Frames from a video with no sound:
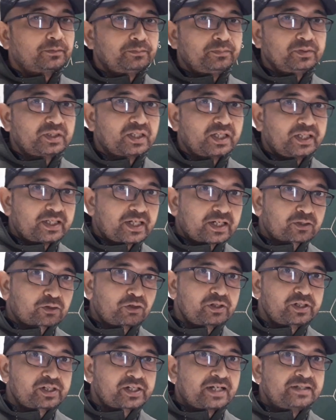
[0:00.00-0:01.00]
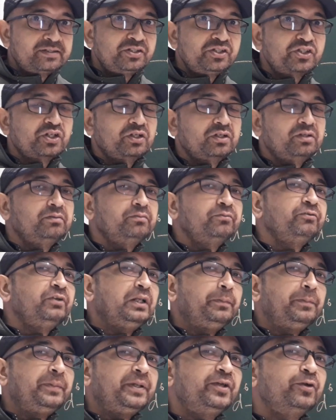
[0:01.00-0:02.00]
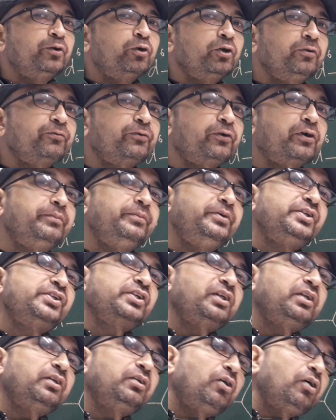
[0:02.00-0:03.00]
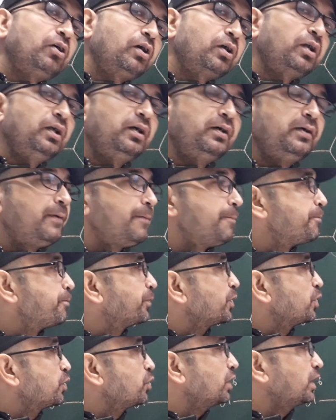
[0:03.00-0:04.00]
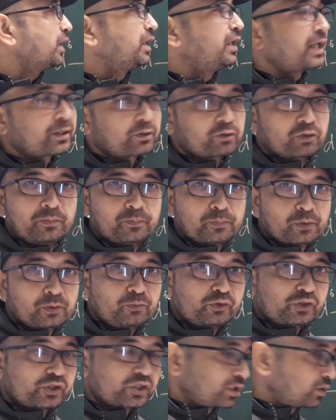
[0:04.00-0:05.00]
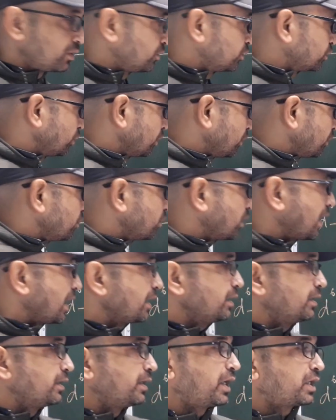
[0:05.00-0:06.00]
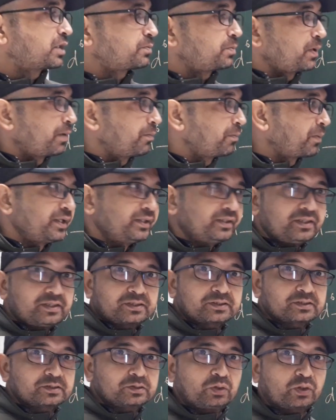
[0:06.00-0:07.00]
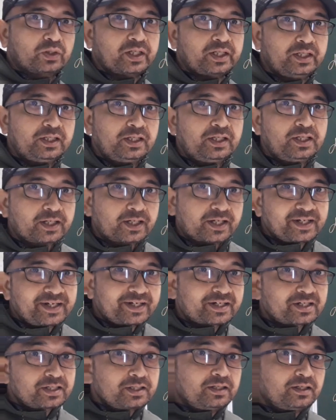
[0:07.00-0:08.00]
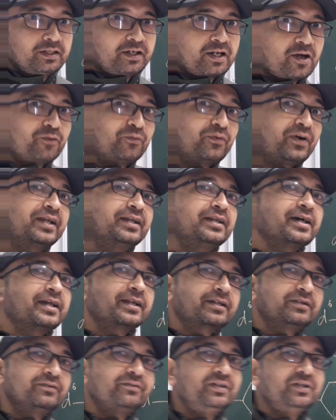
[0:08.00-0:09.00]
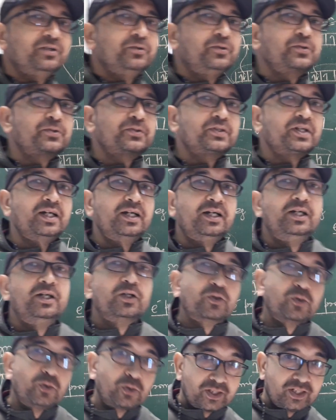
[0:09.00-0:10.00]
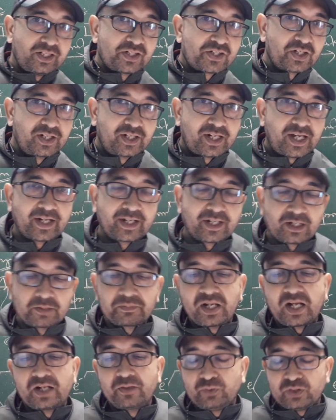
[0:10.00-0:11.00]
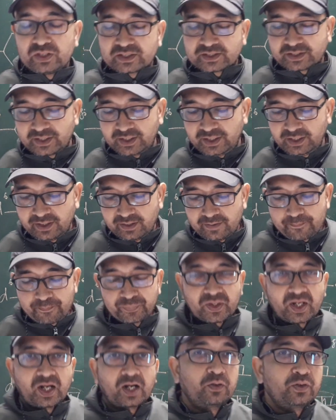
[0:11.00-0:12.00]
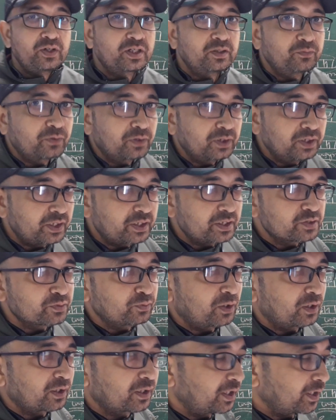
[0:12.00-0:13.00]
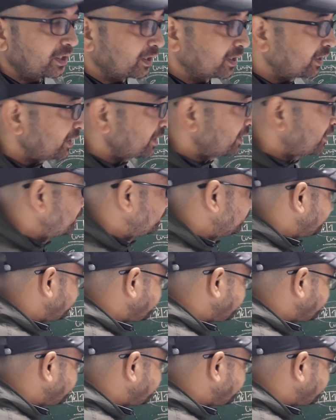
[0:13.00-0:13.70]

the electron transition will be hole formation or your electron promotion. So you can explain by this. Okay? Correct? Now directly we'll go to the correlation diagram and we'll see how it is working. Correct?